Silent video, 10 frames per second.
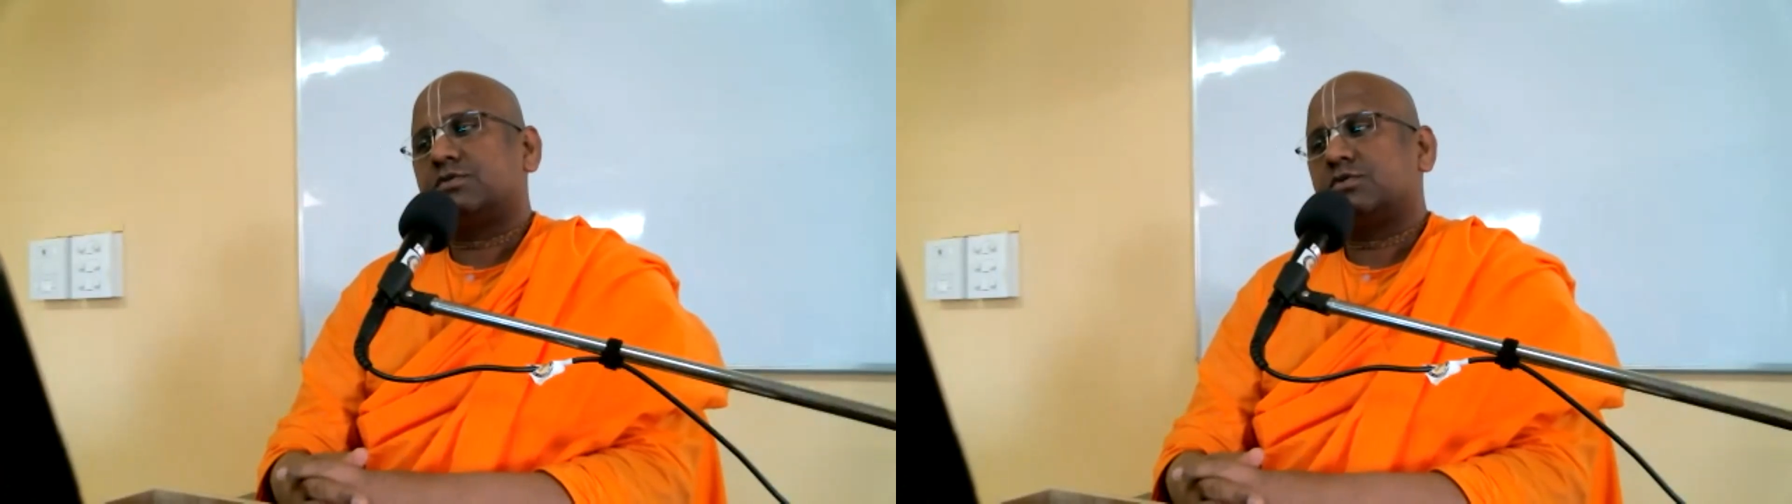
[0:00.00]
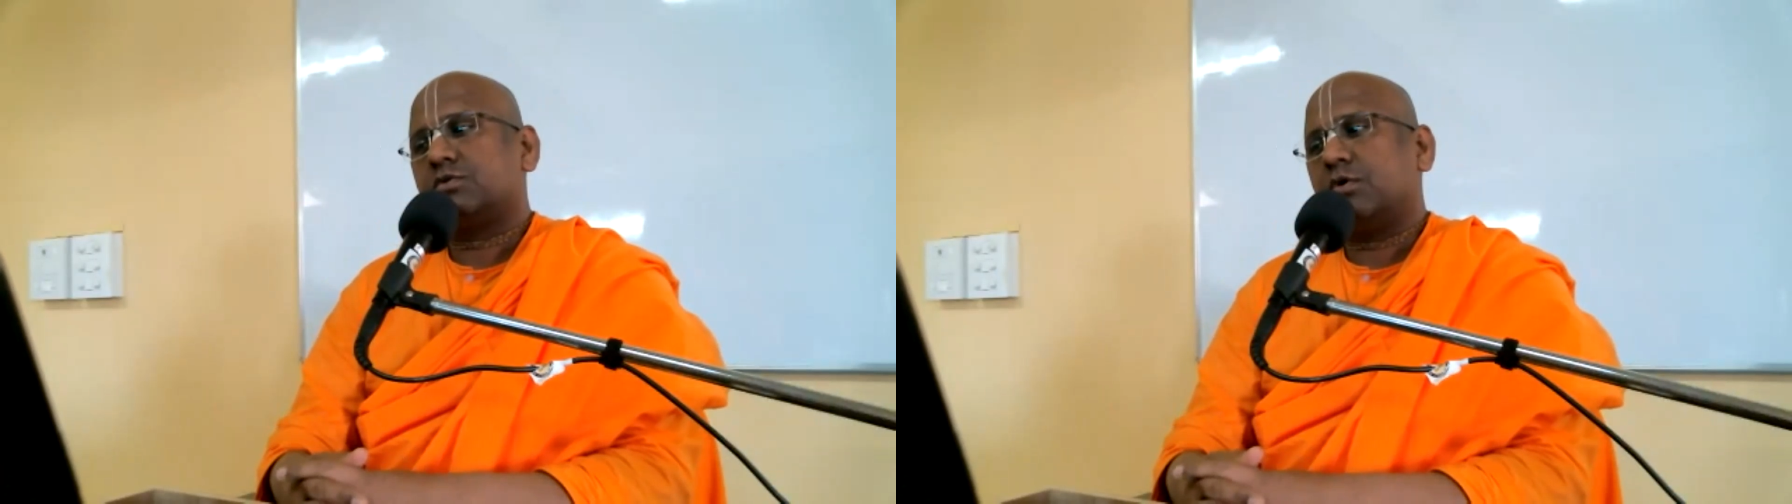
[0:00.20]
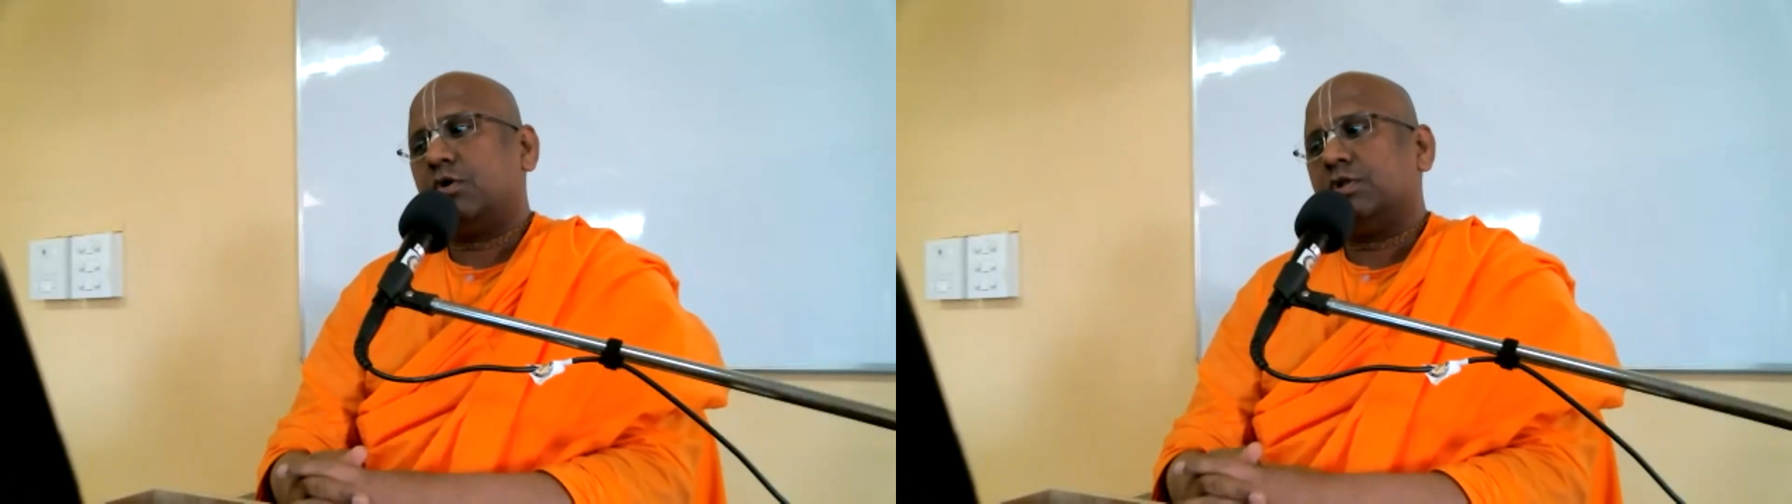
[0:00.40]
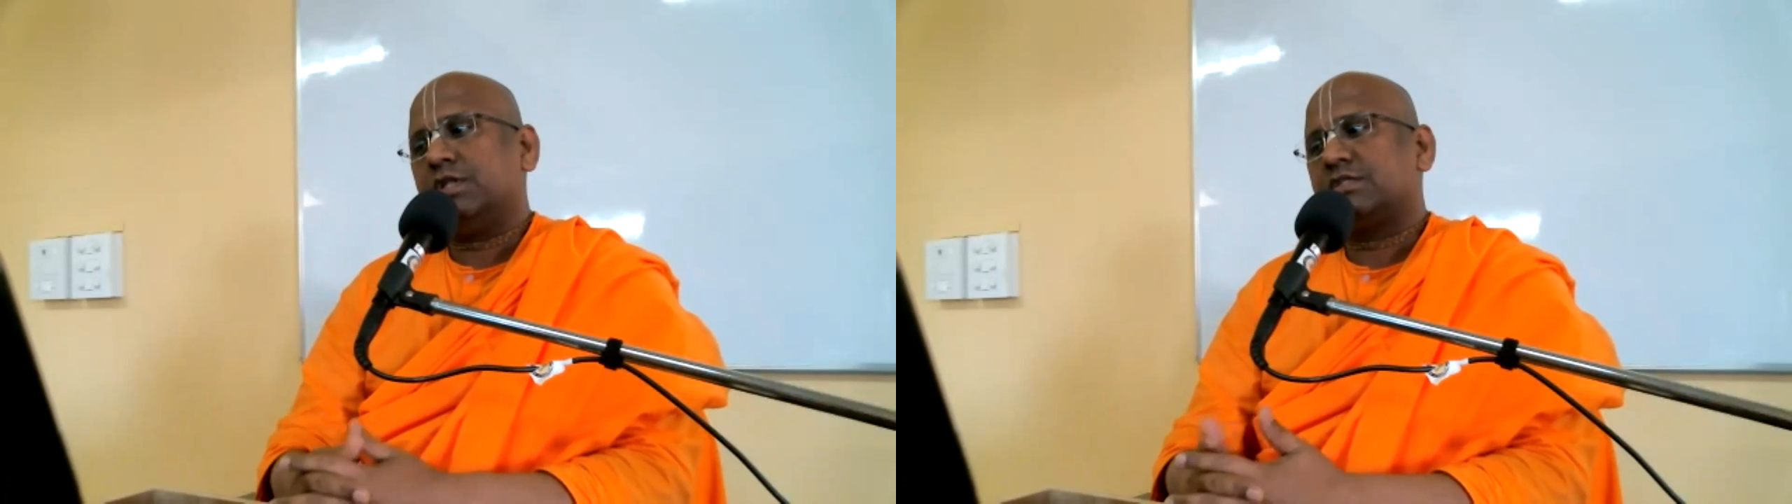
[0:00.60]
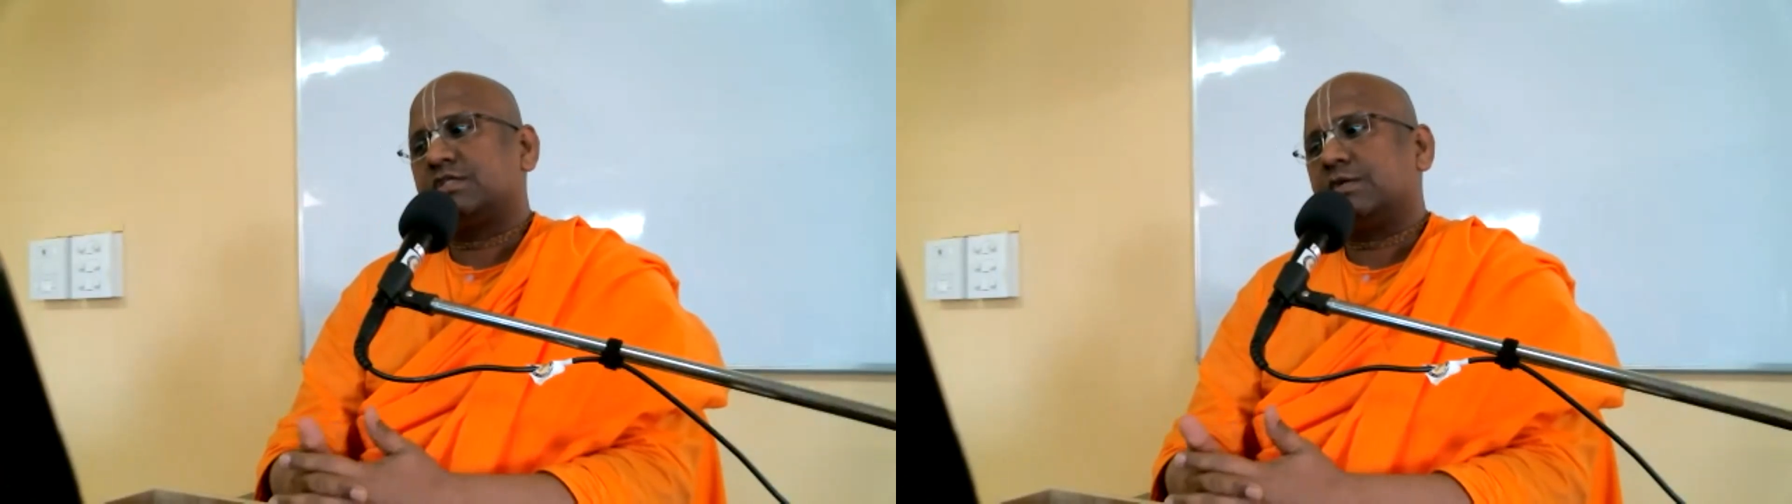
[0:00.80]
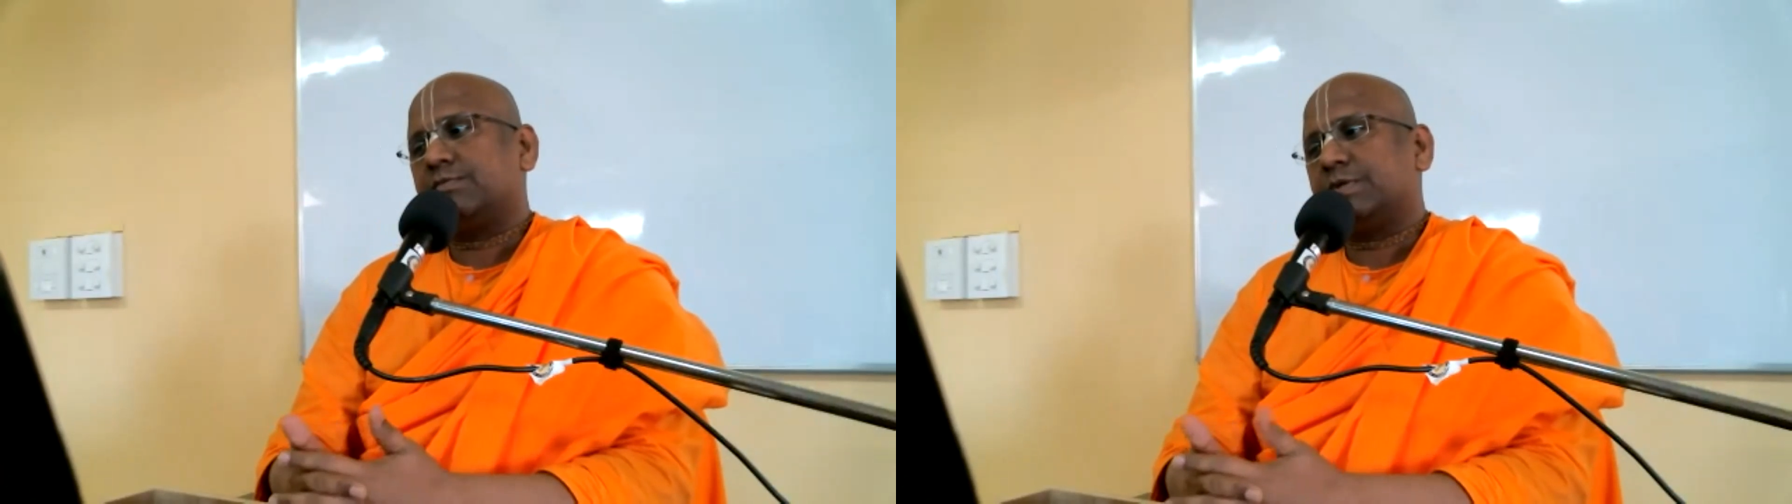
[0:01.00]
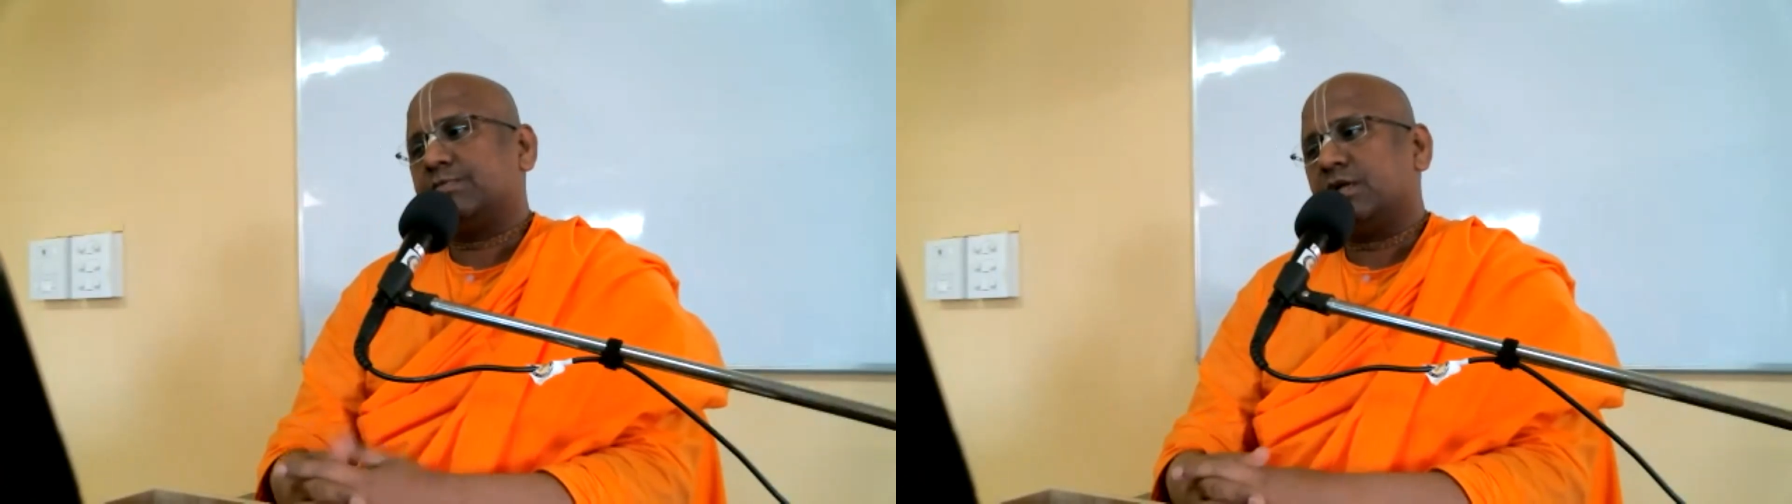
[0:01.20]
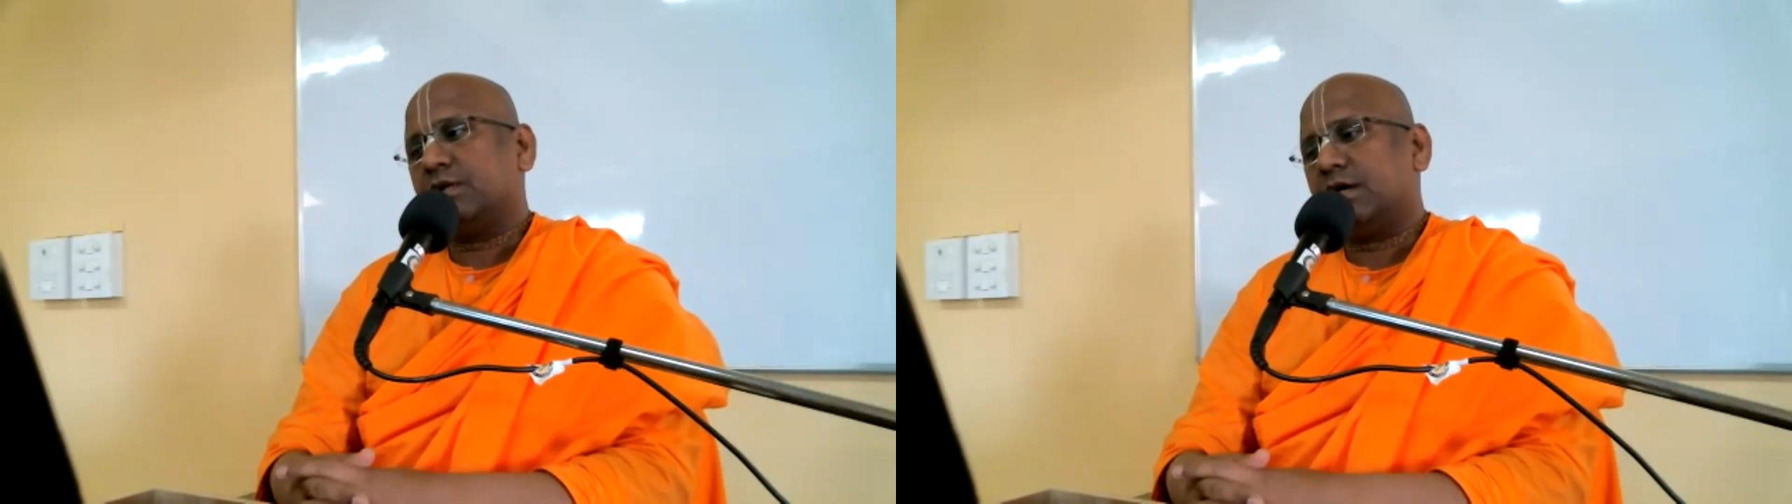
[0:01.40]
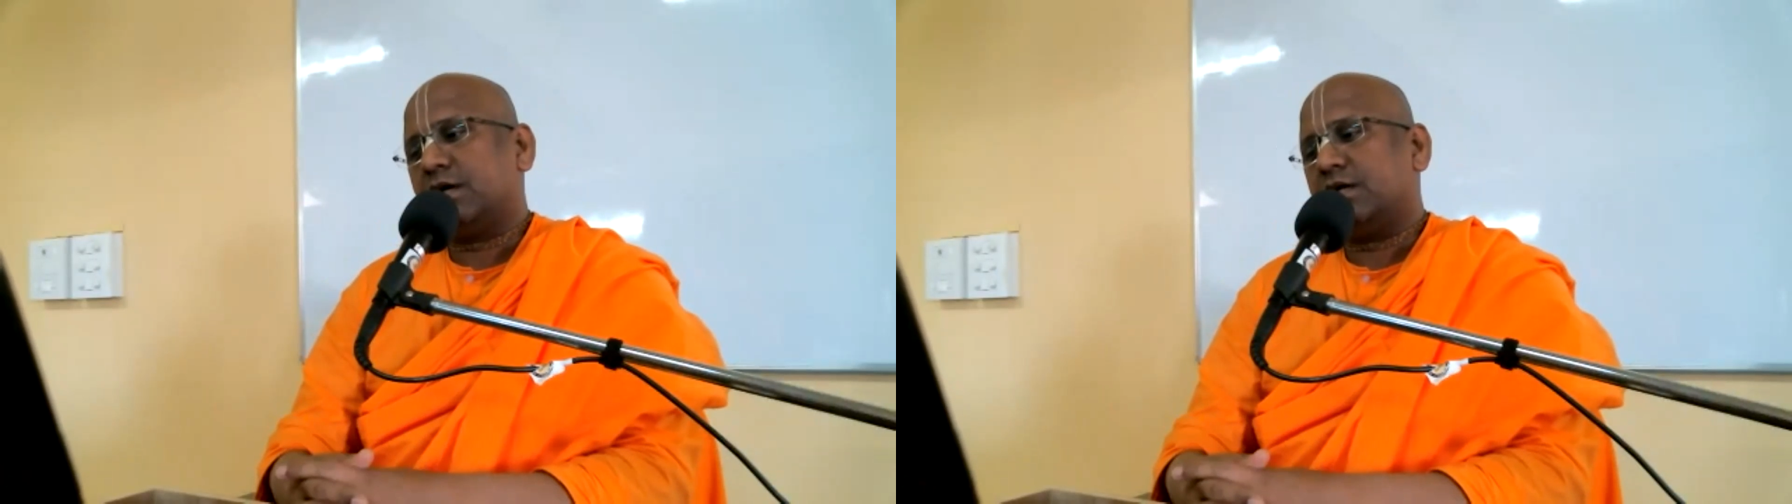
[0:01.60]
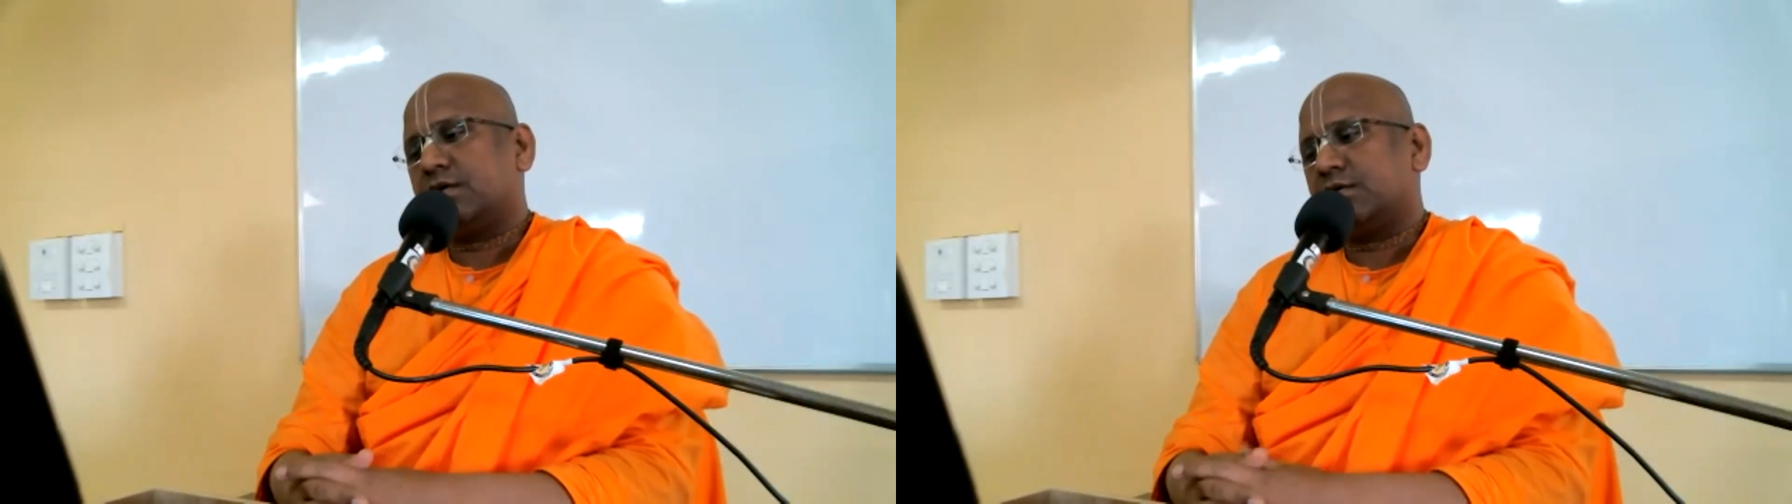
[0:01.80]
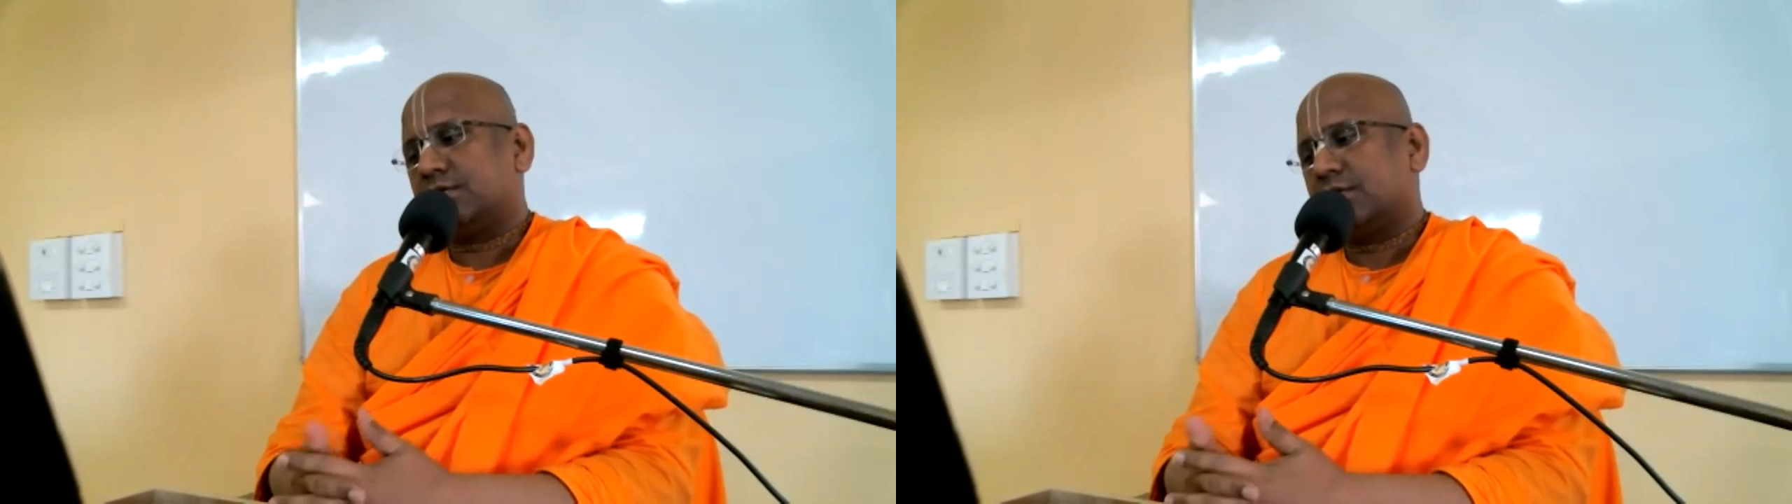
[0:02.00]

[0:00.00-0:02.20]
So all these three people are